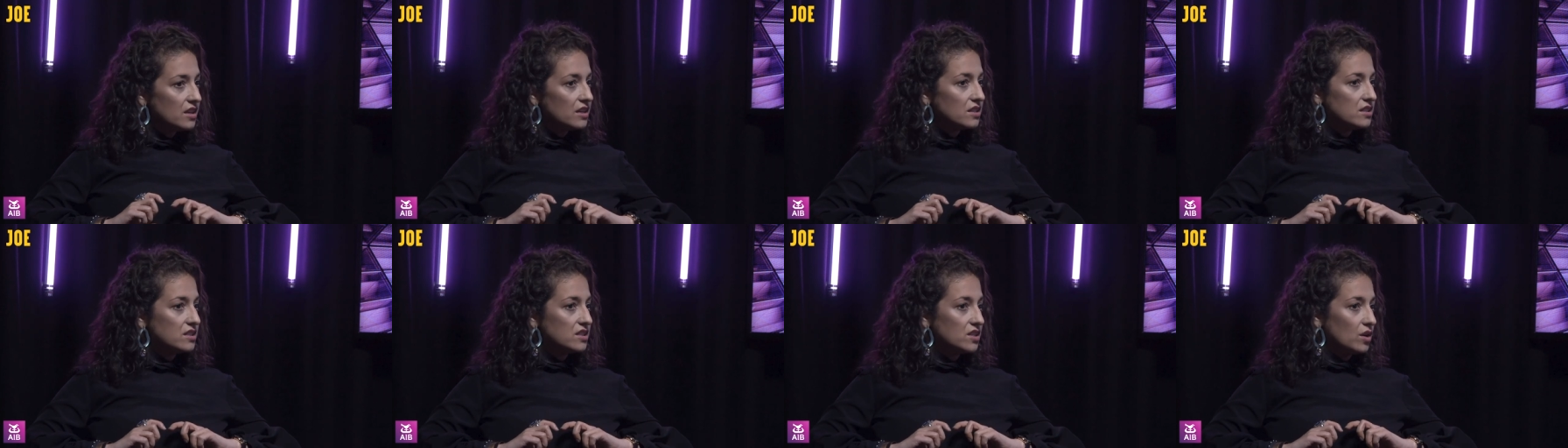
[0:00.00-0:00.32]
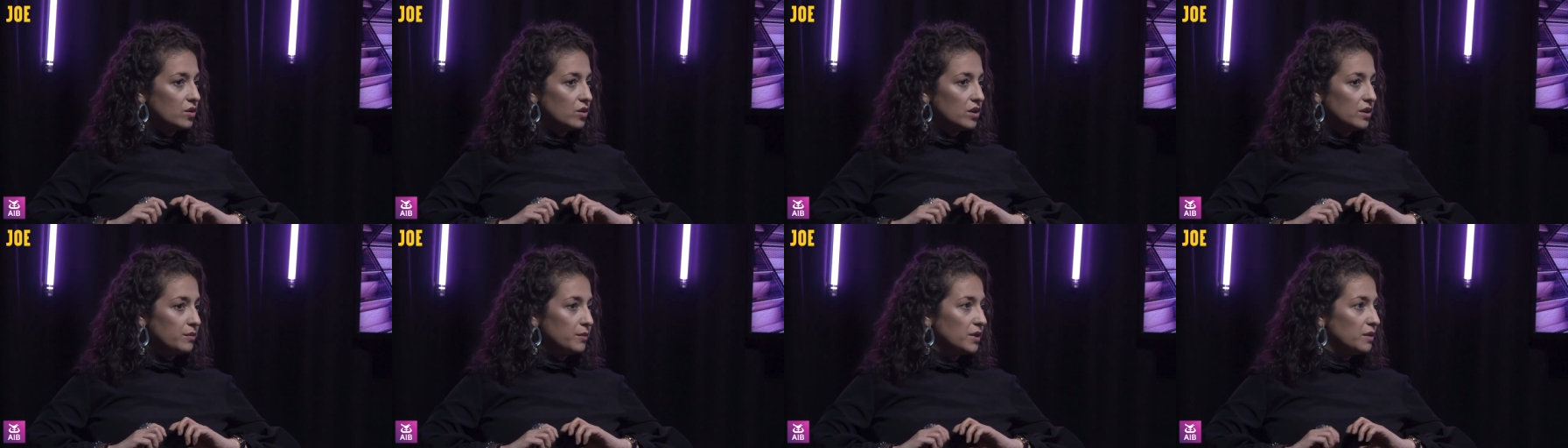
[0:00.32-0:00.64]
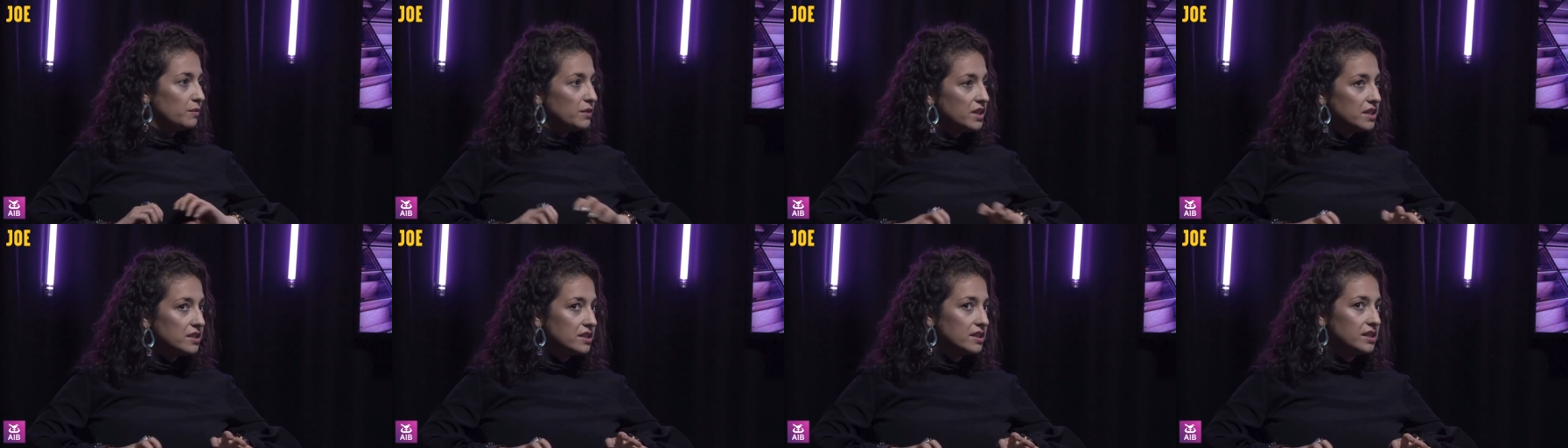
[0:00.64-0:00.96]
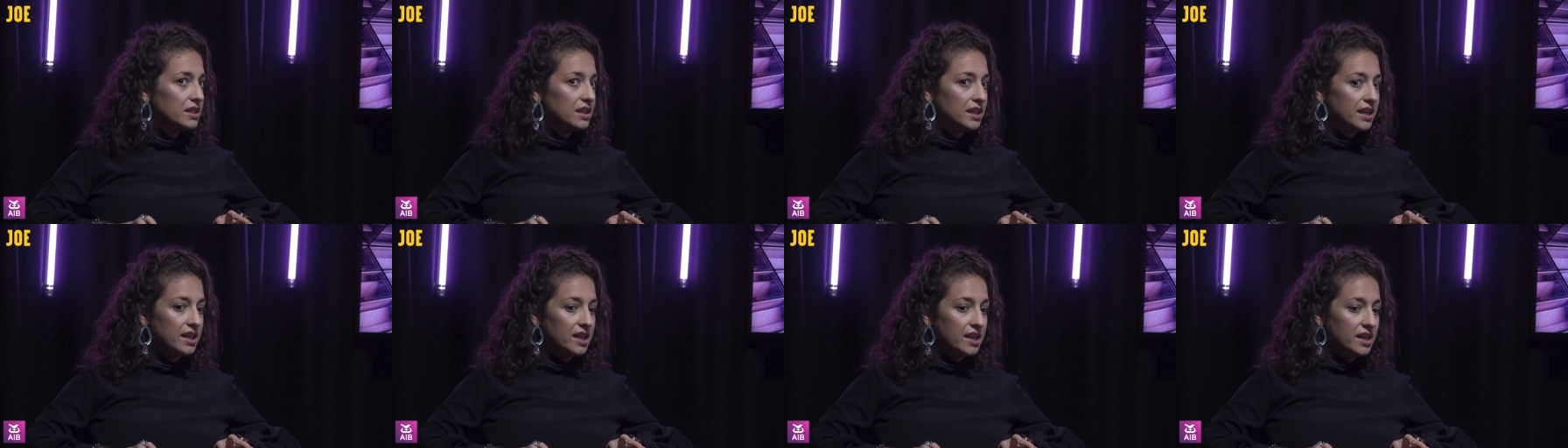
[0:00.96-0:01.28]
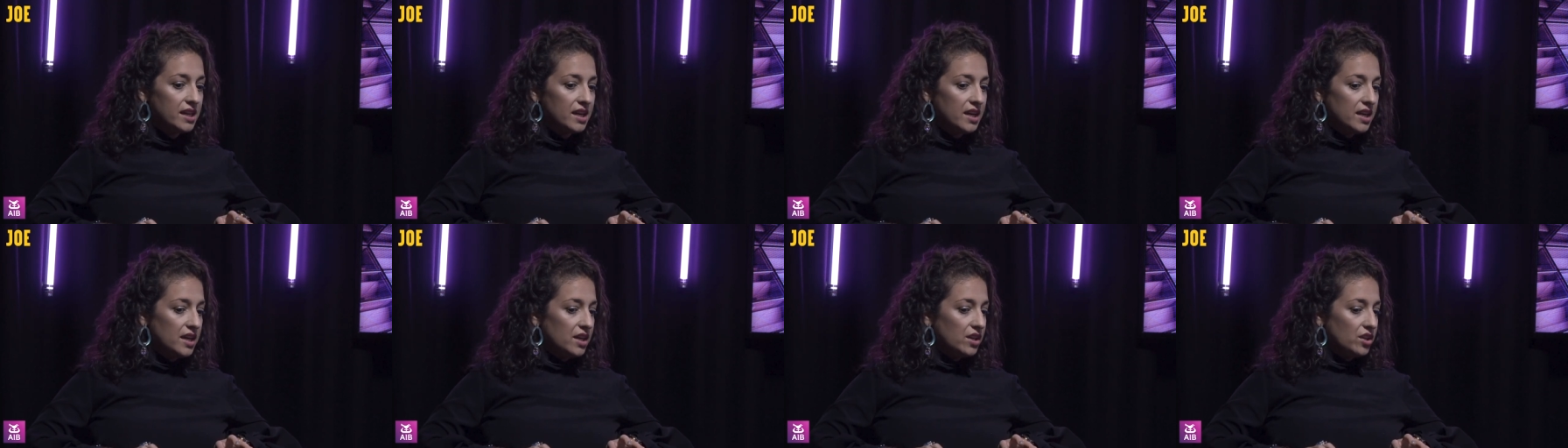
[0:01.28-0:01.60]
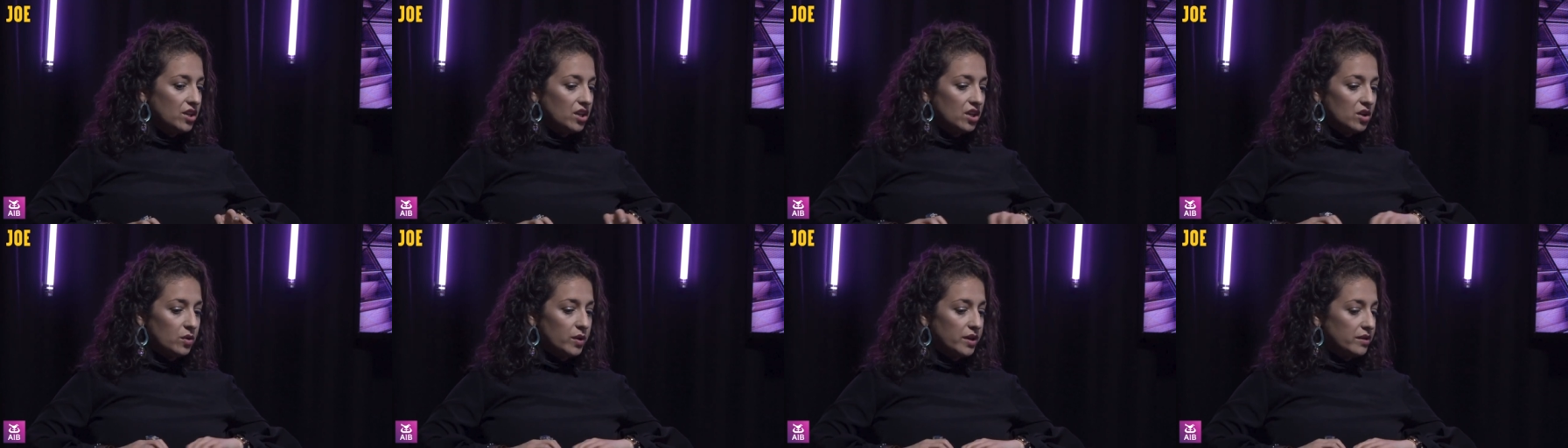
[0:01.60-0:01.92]
So immediately,
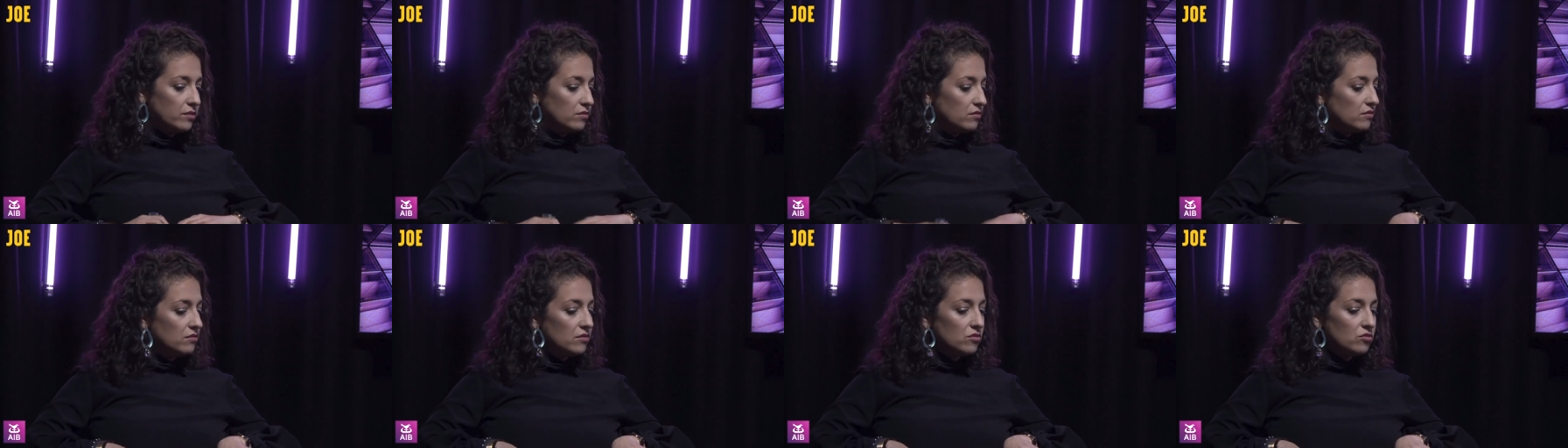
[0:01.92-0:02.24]
you know, I